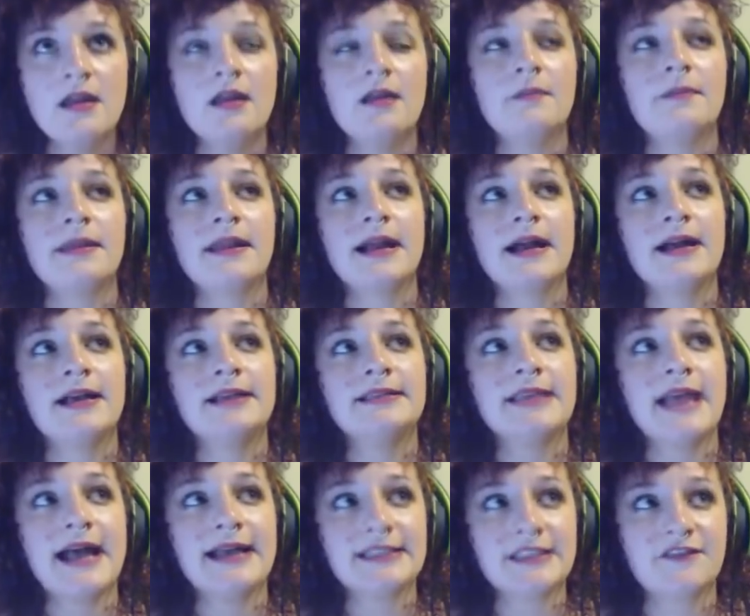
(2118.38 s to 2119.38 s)
because
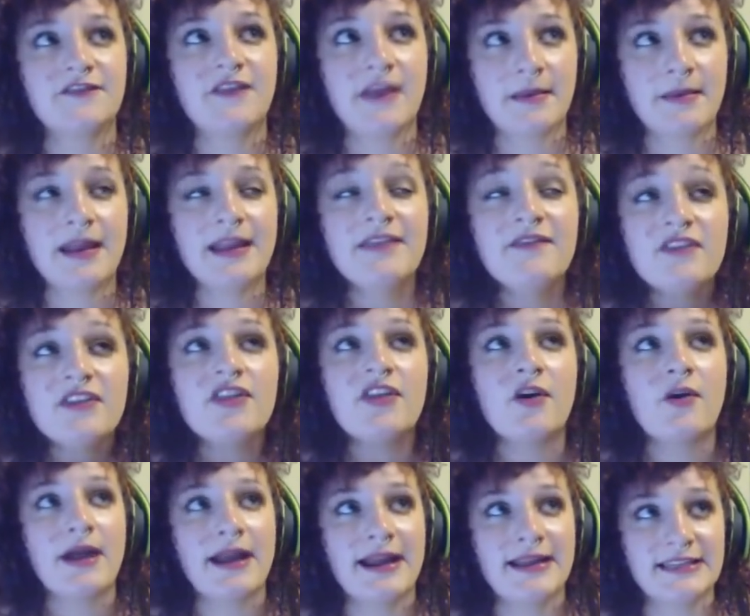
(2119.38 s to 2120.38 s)
as a fem- even
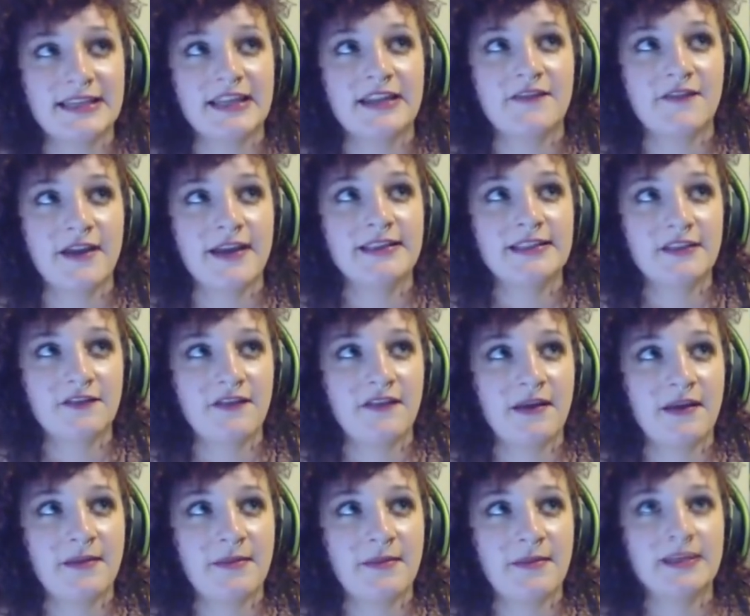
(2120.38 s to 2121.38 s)
though I identify as a
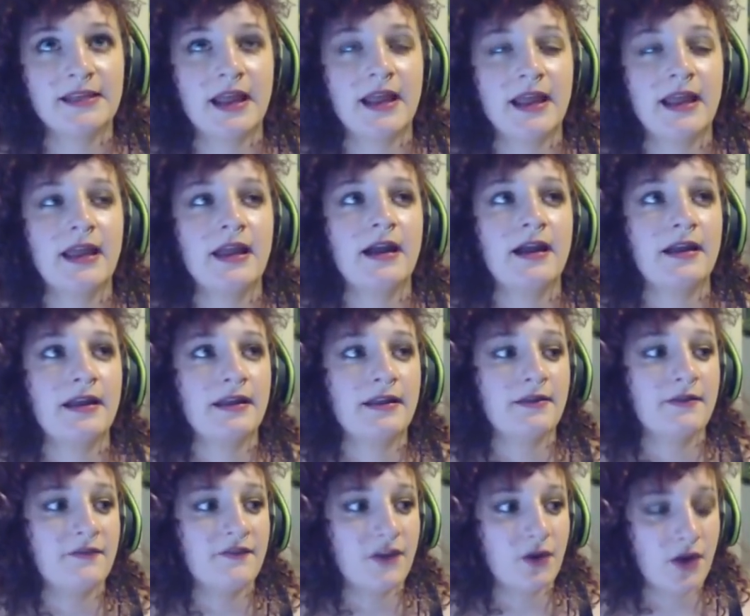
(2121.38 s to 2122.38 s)
feminist and I,
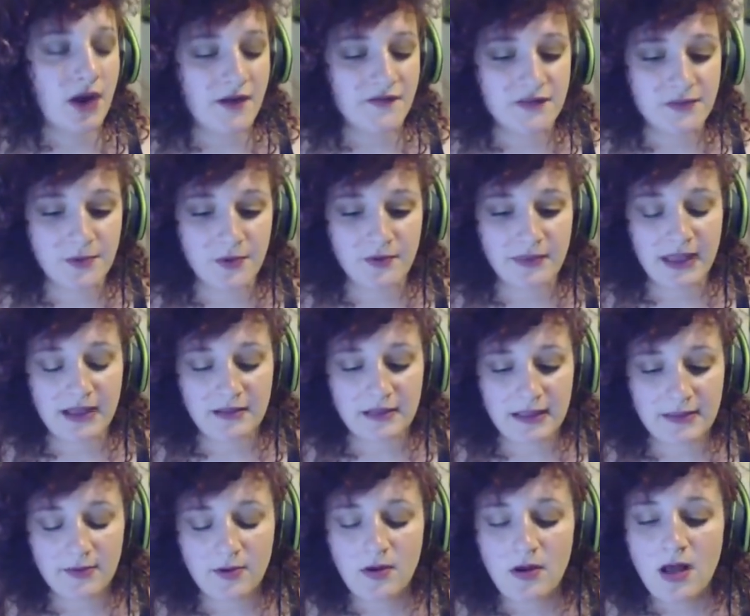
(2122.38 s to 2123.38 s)
I feel comfortable with that
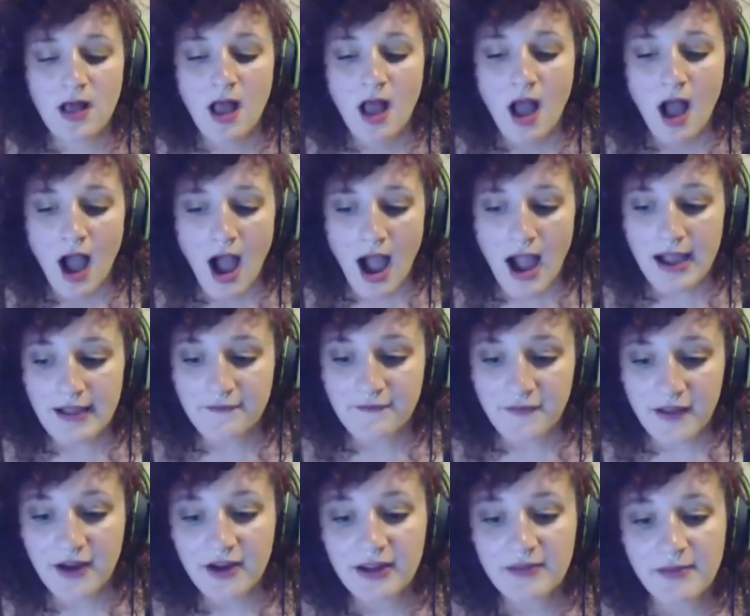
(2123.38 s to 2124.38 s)
label, I
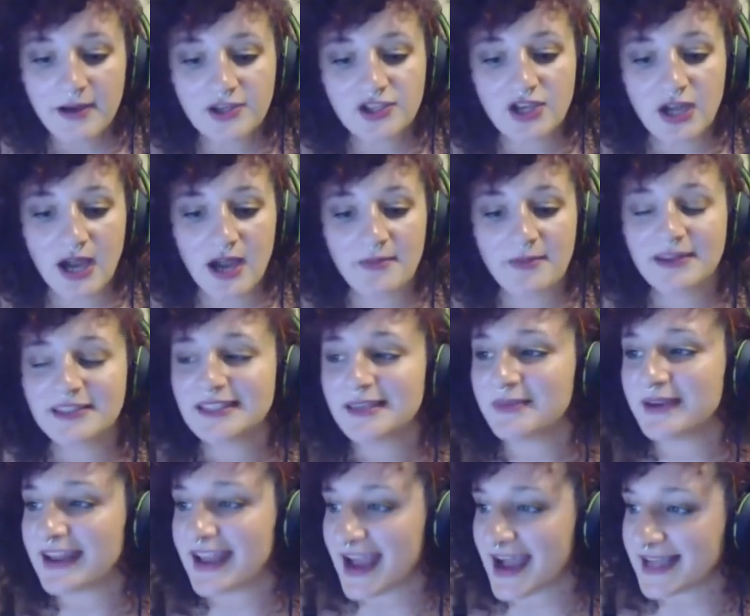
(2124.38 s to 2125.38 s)
very much come and
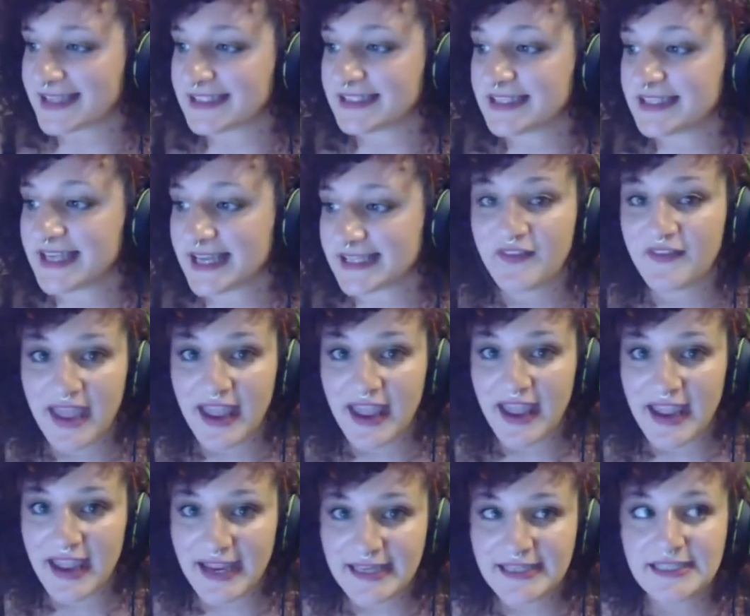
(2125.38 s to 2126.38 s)
somebody asked, yes, I have
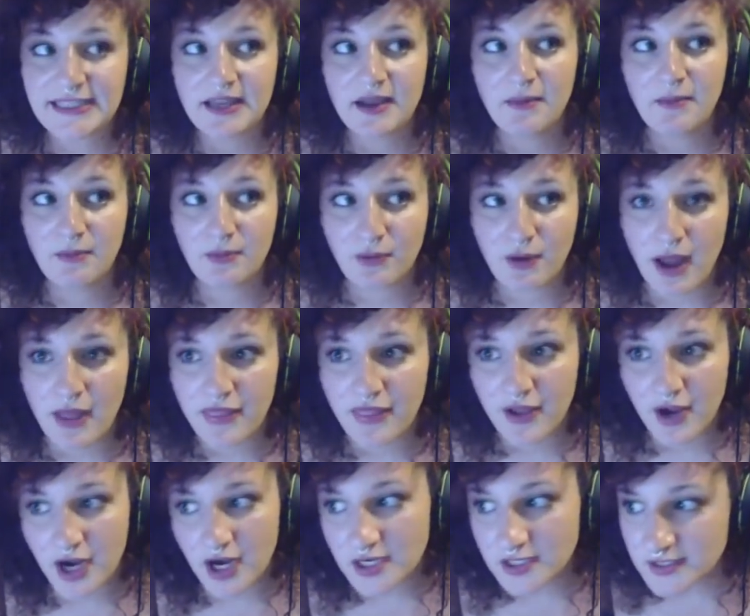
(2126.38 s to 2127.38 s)
eight
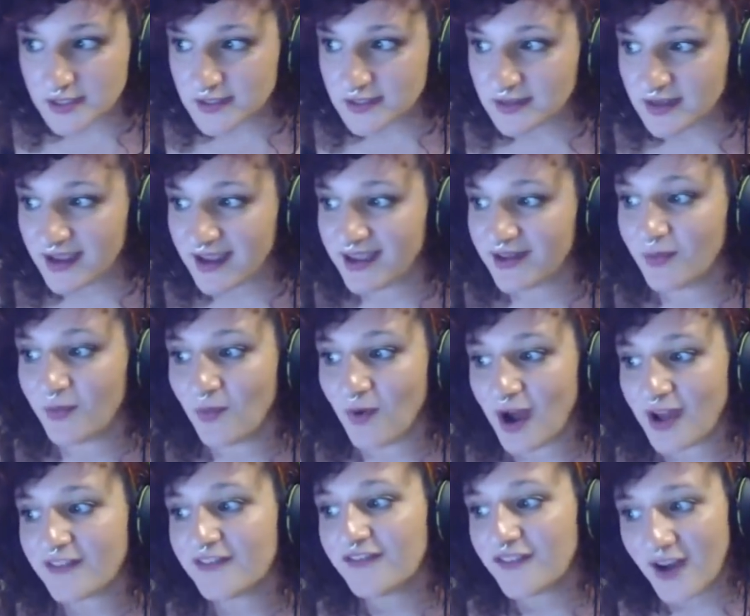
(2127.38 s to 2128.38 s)
brothers and
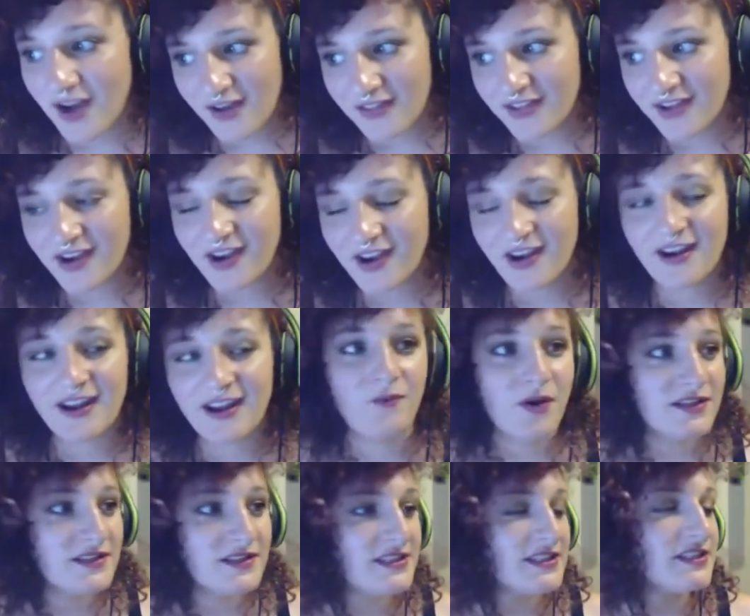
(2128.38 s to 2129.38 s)
one father and
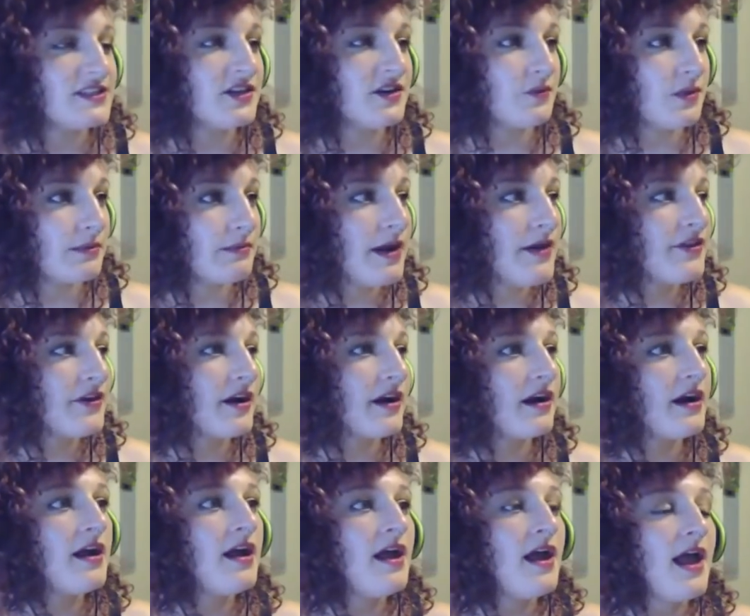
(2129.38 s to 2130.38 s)
one sister and one mother.